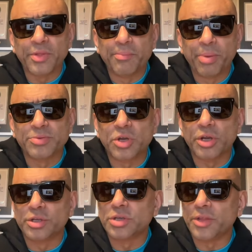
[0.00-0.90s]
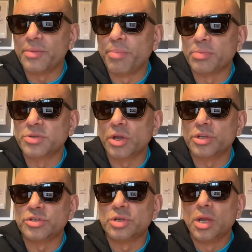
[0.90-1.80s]
might, Bob's, might got a, Bob's got a,
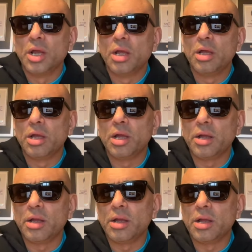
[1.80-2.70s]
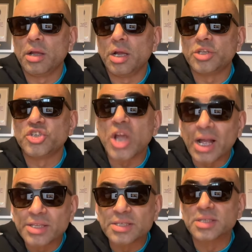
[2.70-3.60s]
a, a a
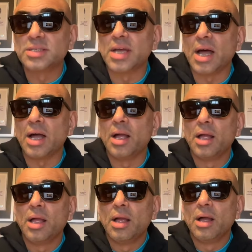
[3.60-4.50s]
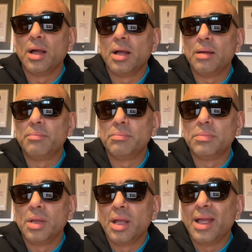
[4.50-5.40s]
chance to start. Um,
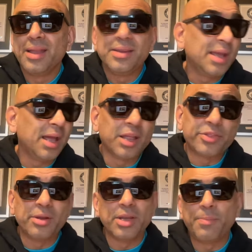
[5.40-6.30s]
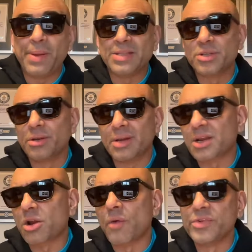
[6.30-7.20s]
yeah, I think it depends on
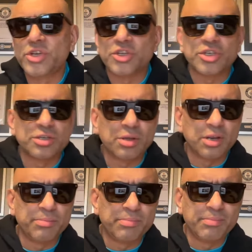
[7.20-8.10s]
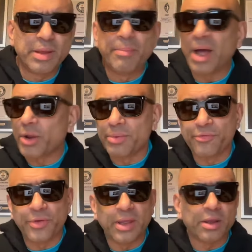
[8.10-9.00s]
Kovacic isn't going to. It might not be
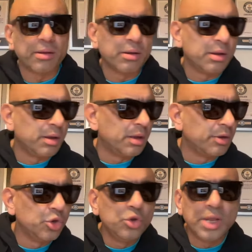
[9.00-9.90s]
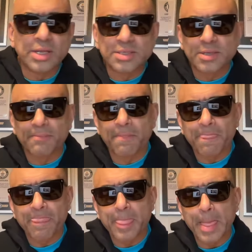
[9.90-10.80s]
fake. Well, with uh, no Nunez
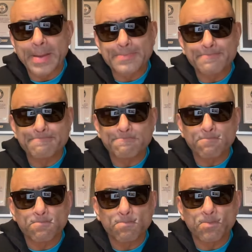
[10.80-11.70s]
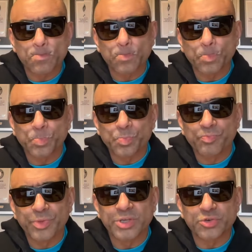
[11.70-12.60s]
and Kovacic, it's the
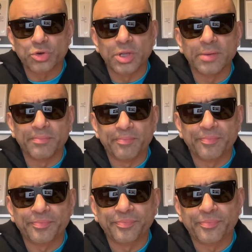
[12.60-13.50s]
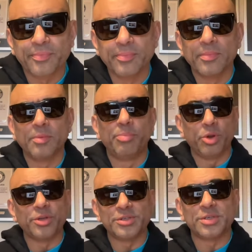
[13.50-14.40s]
midfield where we need we need perhaps
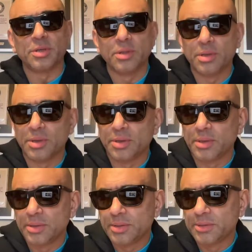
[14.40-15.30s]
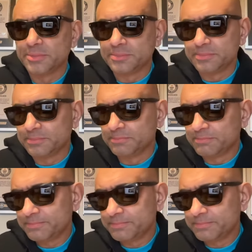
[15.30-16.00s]
Kovacic. to play. That's why I put Bernardo and